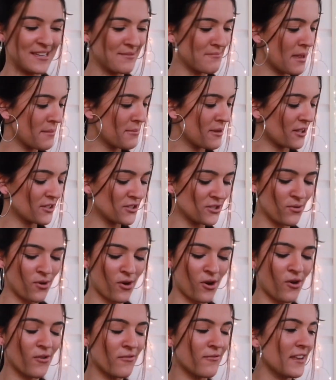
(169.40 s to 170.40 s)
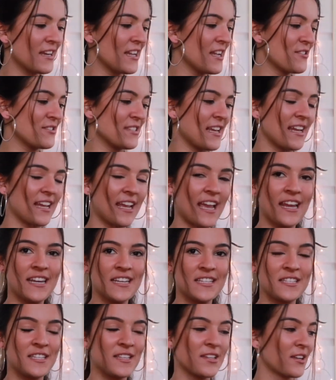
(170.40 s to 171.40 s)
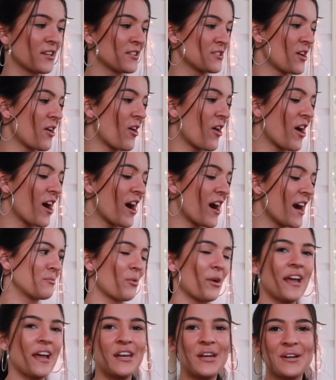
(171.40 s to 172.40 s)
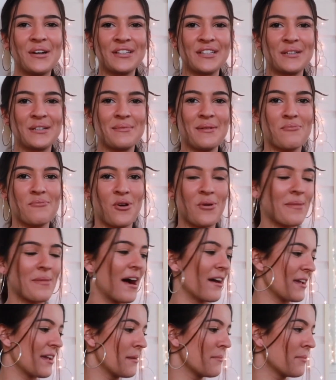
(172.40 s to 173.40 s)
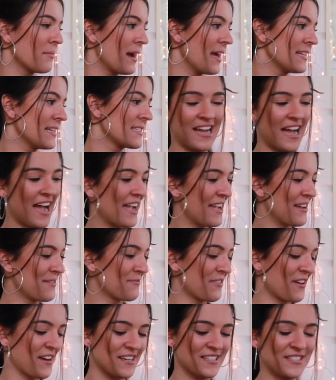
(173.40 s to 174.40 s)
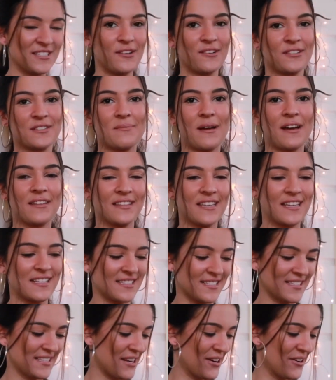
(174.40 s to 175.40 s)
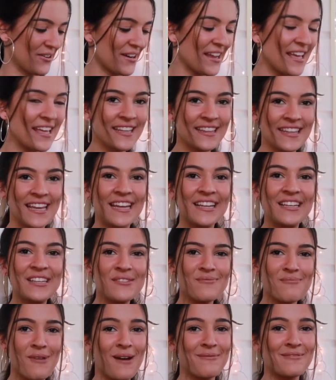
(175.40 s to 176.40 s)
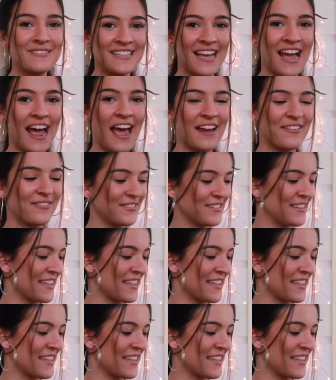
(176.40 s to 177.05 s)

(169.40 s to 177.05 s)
Maybe I'll do a whole video dedicated to the guitar when I know a little bit more about it, but I am very stoked about this, so thank you, Mom and Dad, for